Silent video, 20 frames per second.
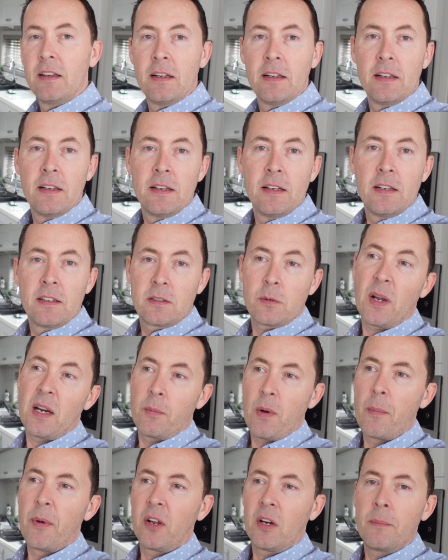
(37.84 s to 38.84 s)
Well, no, so
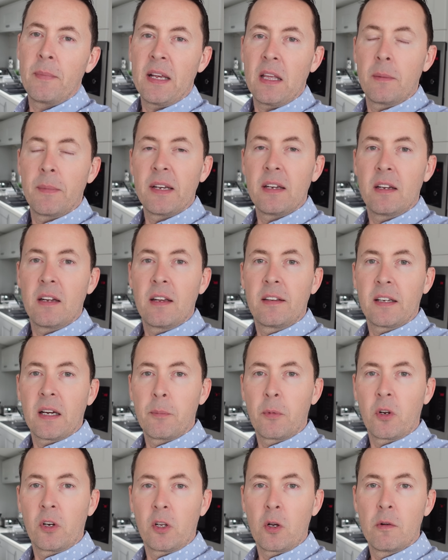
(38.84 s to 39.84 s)
anyway, we're going to meet them at dinner time.
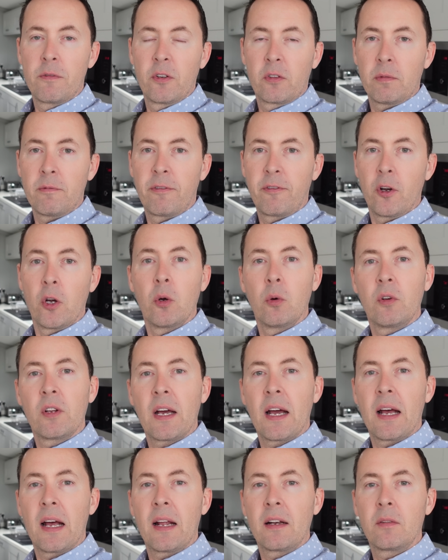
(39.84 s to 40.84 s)
We're going to go for some food
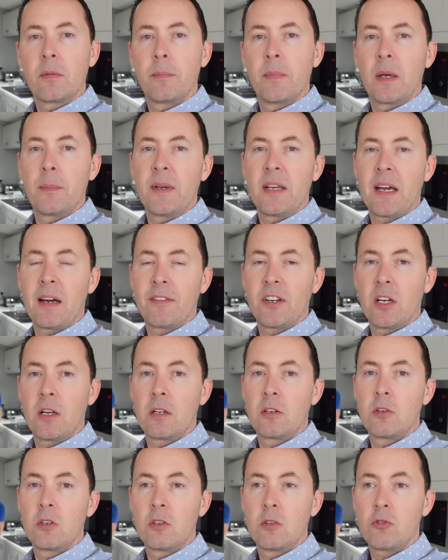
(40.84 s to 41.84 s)
and maybe have a
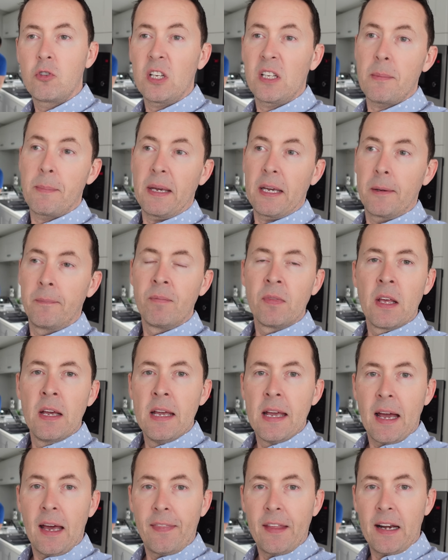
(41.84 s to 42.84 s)
drink of beer.
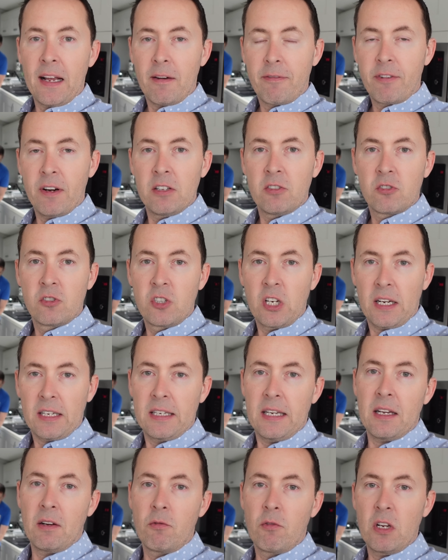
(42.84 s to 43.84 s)
And then our friends
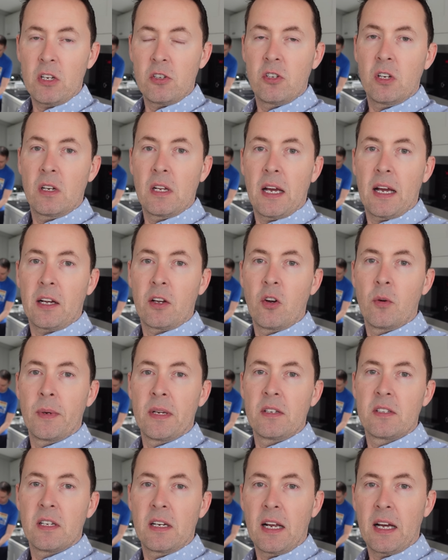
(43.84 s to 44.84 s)
Jackie and Richard are
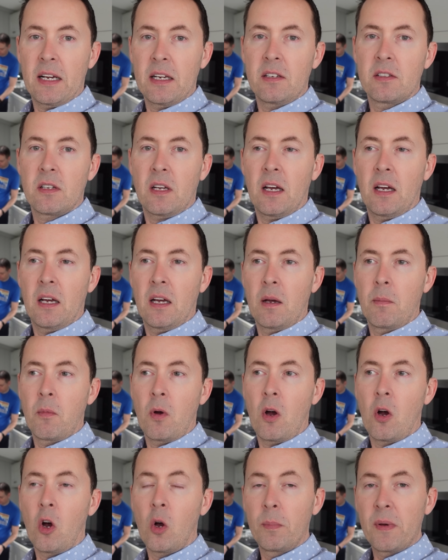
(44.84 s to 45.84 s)
coming tonight. Um,
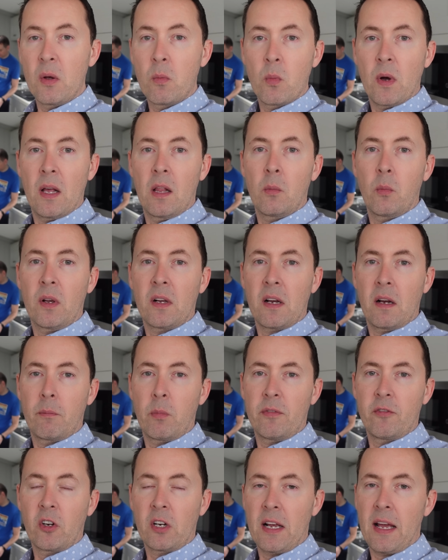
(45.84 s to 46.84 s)
all being well, we we've got
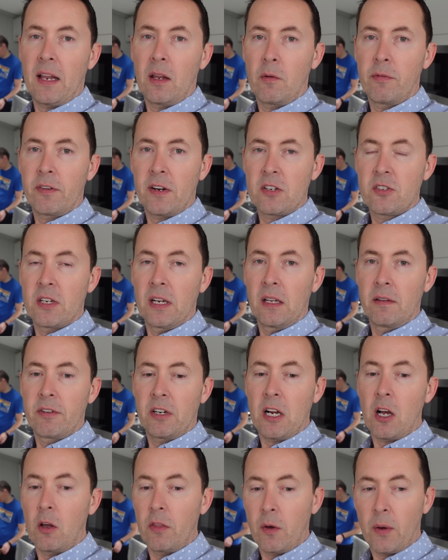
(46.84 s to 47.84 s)
a HelloFresh
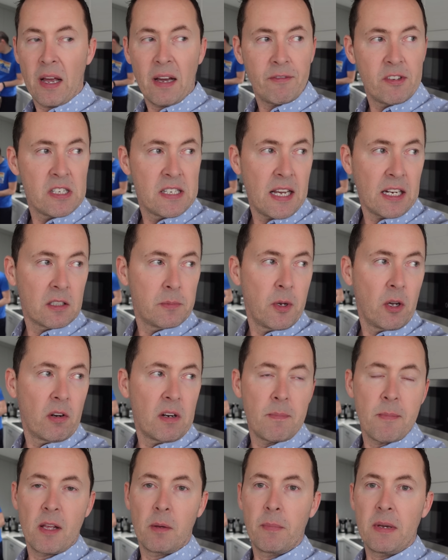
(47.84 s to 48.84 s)
delivery, although haven't texted me or
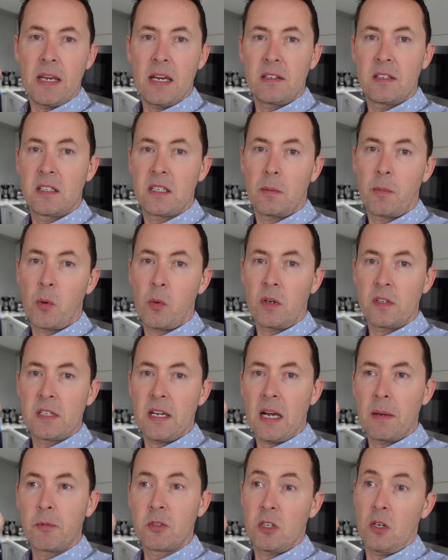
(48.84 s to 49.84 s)
emailed me yet to tell me what
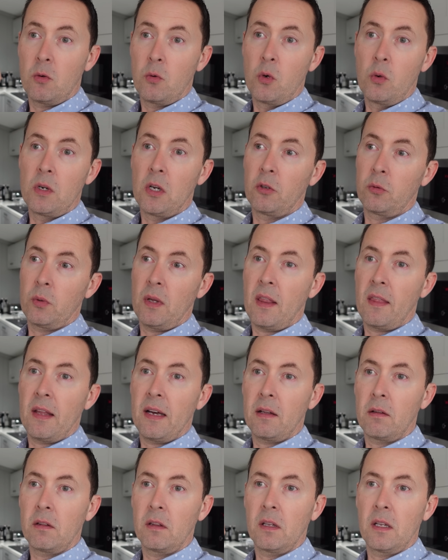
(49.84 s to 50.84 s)
time, so who knows whether
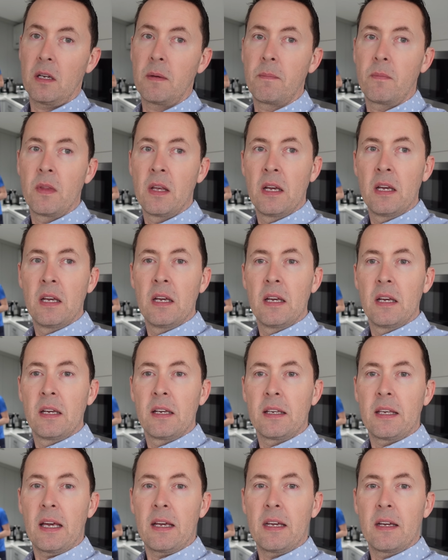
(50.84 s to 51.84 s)
that will um, We've not seen
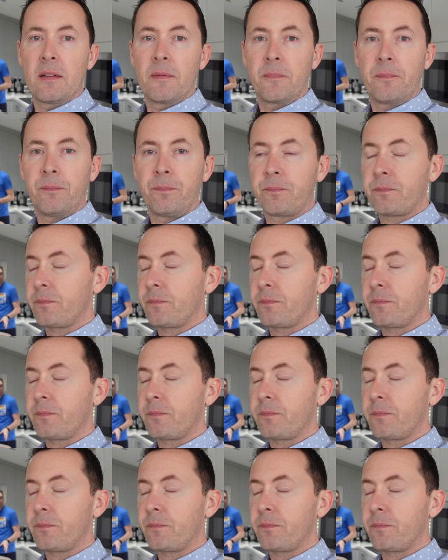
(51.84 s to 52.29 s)
them since